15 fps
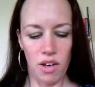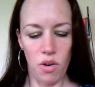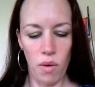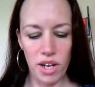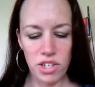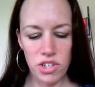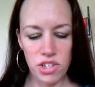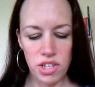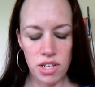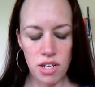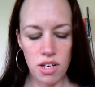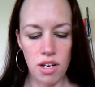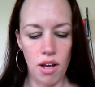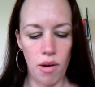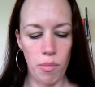
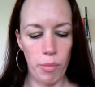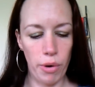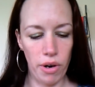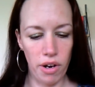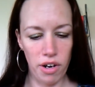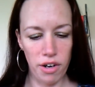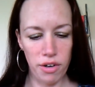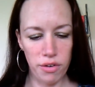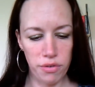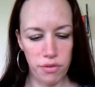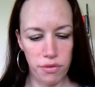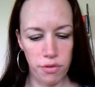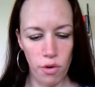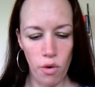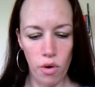Question number
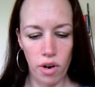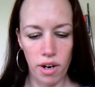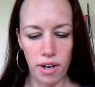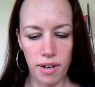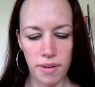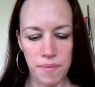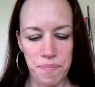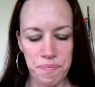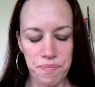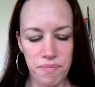4.